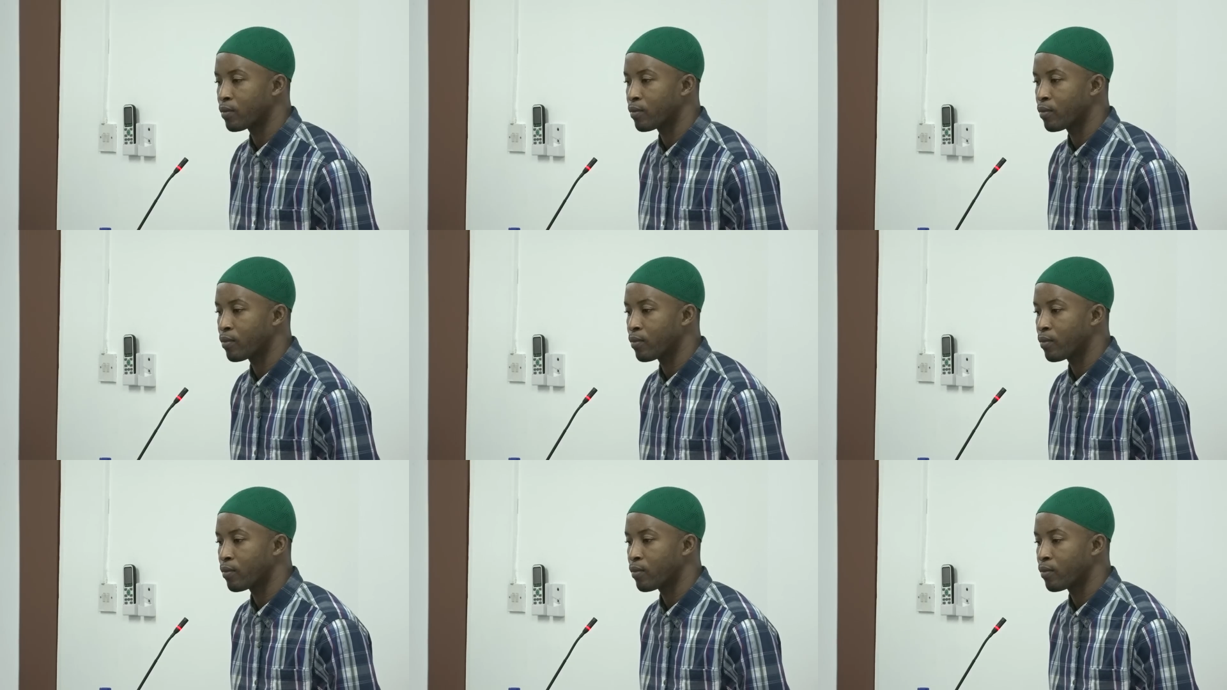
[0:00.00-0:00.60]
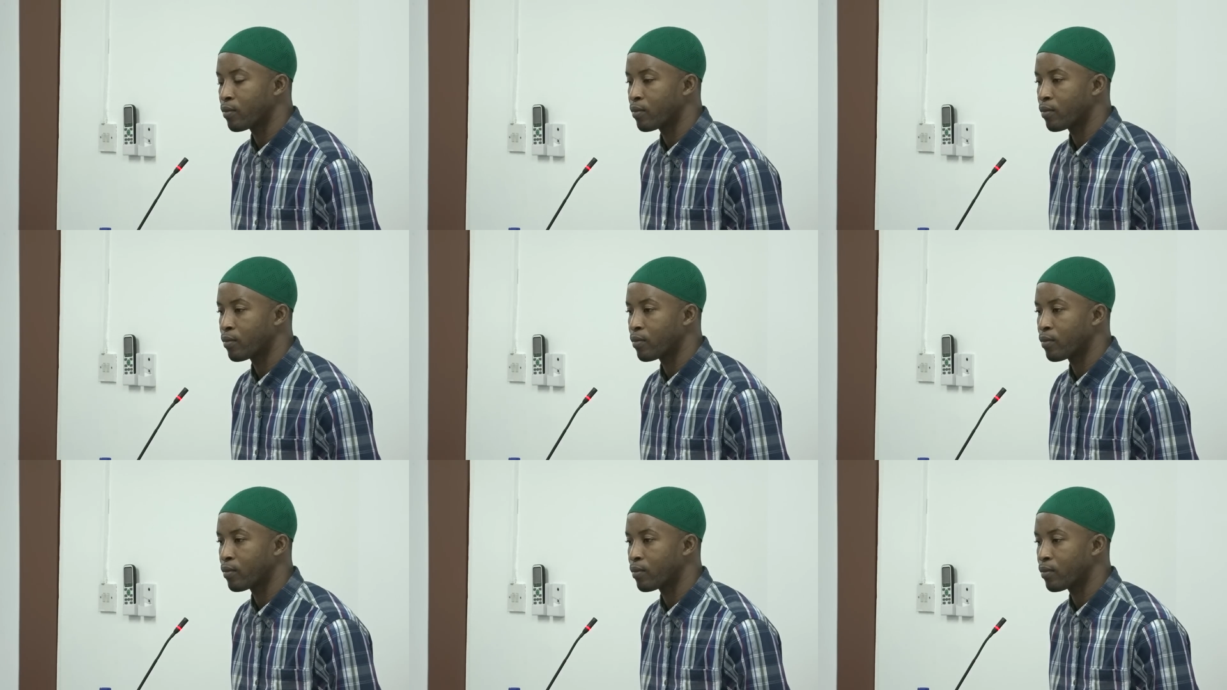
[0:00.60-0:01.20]

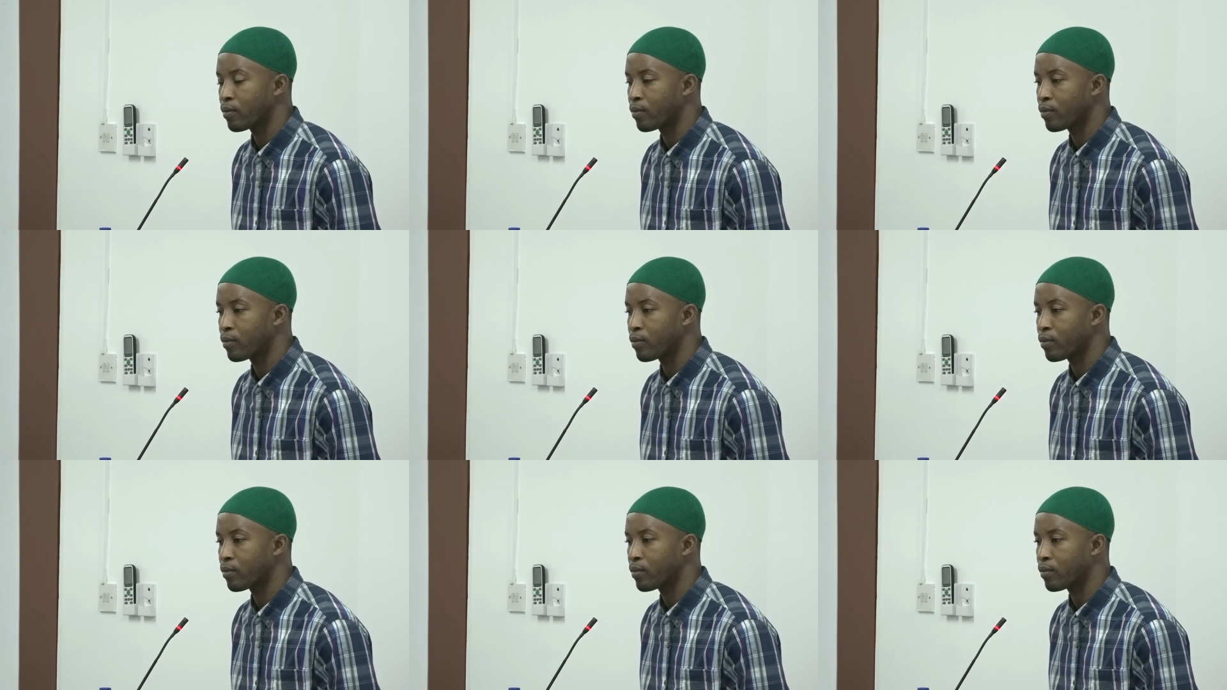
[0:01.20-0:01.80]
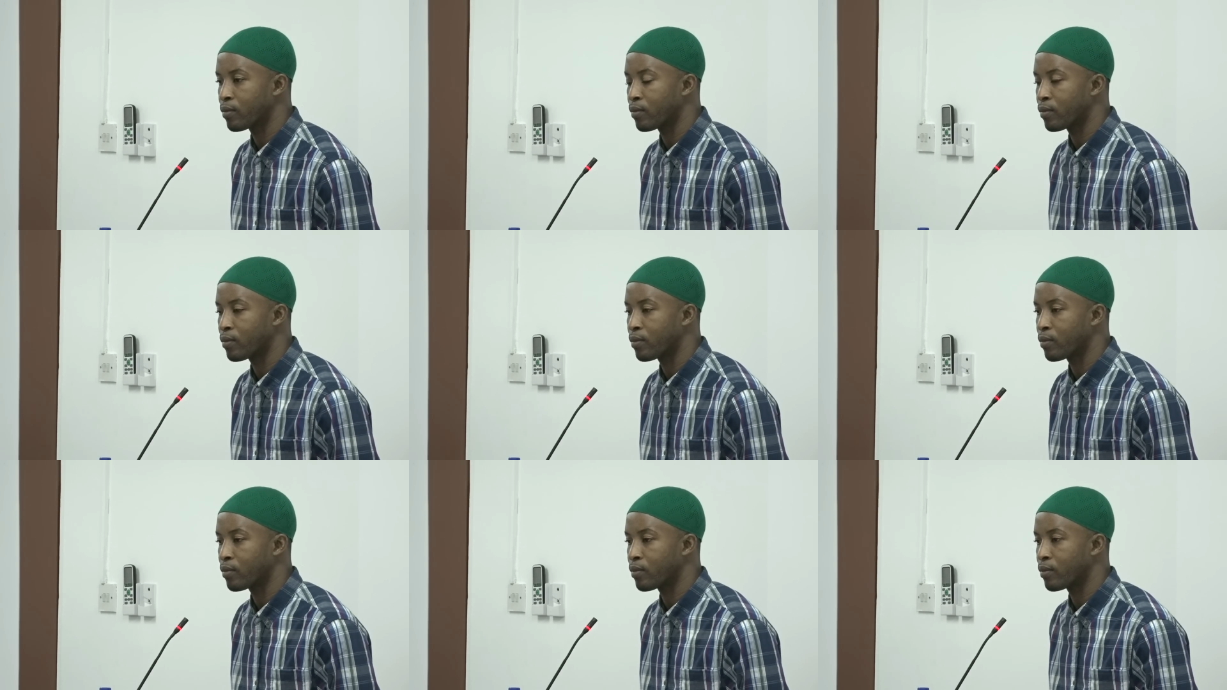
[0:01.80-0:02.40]

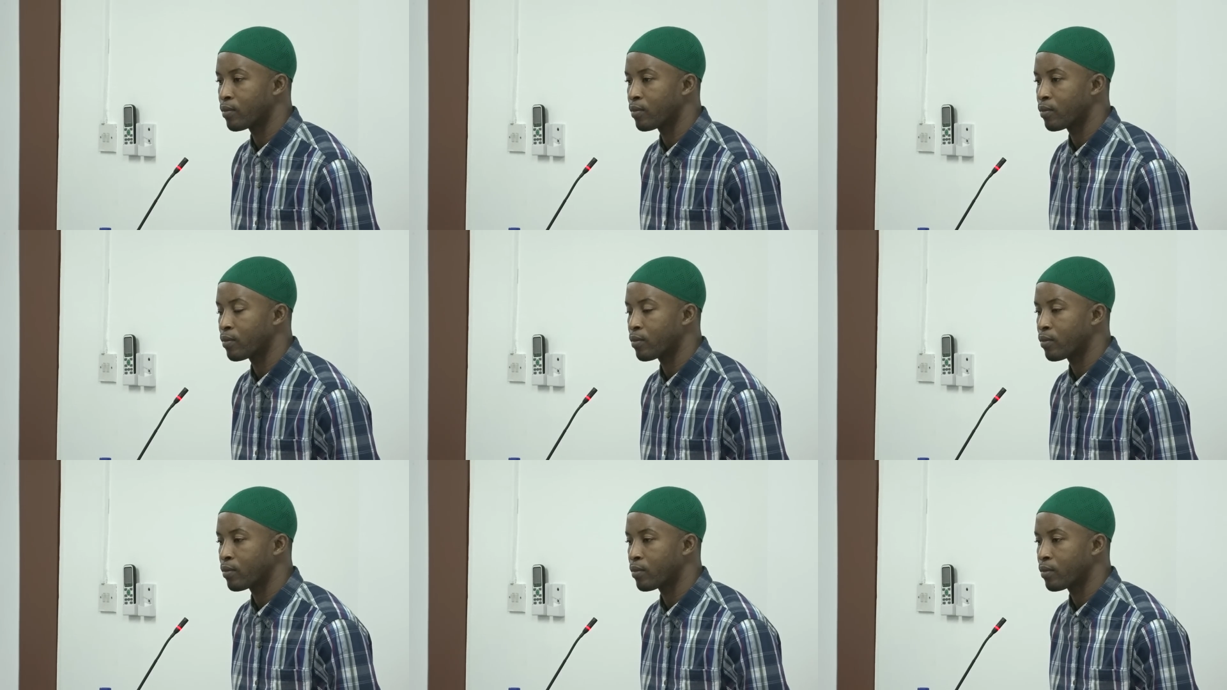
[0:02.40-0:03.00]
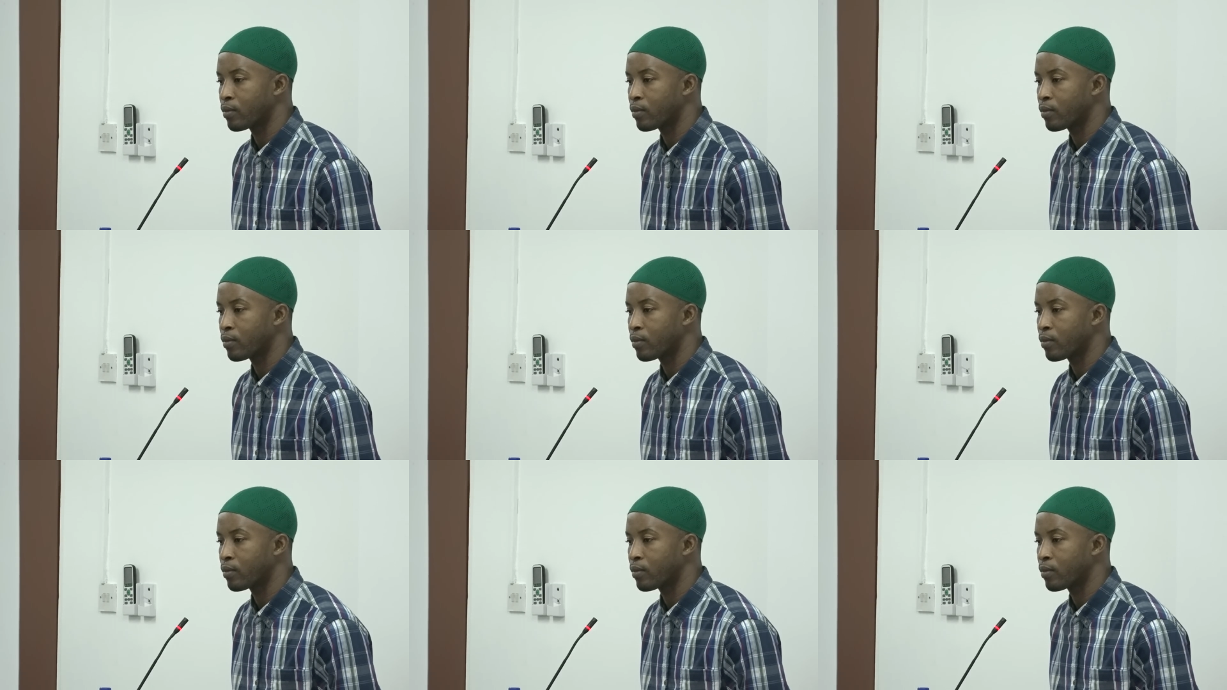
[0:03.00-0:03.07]
(silence)